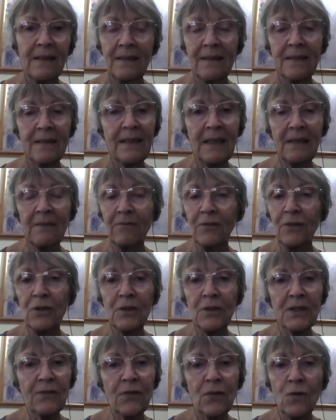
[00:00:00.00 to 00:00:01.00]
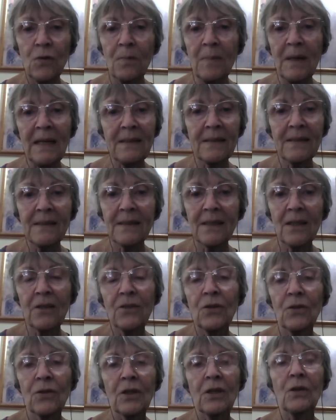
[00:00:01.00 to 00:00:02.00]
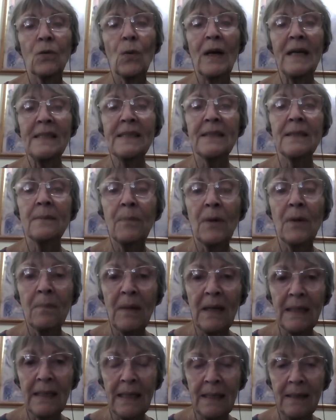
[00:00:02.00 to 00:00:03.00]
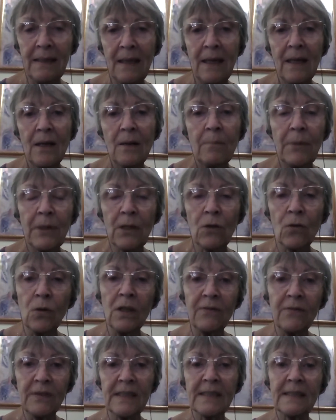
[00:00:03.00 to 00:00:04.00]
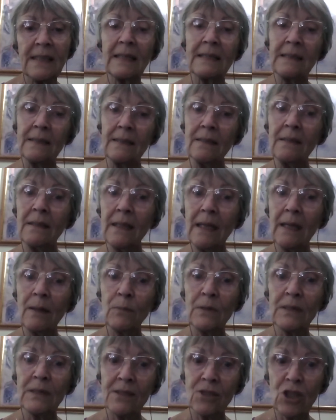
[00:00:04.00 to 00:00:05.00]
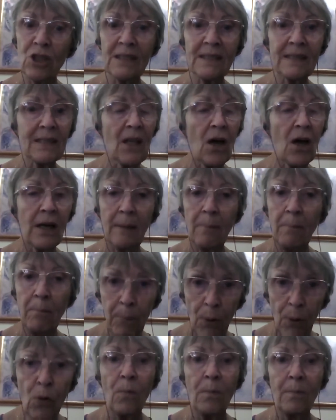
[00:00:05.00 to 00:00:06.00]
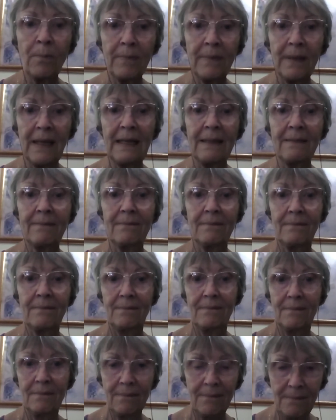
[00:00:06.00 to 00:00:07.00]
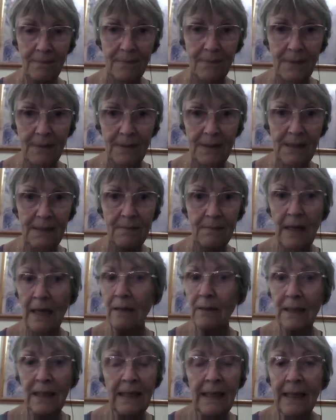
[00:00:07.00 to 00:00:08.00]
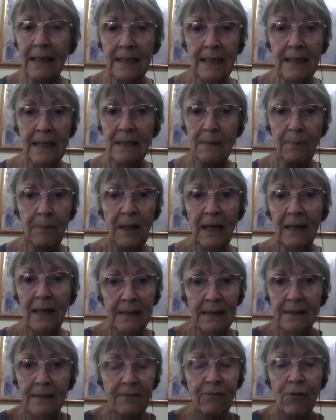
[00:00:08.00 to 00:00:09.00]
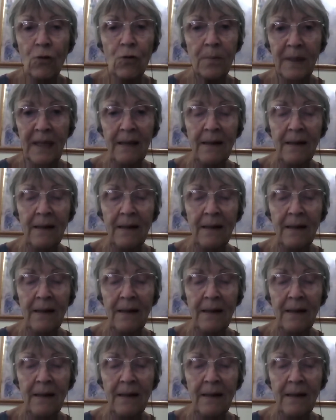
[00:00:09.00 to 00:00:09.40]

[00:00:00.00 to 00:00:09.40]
that first 4 months, I thought I'd wasted my money. But all of a sudden, it was just like, boom, it clicked into place for me.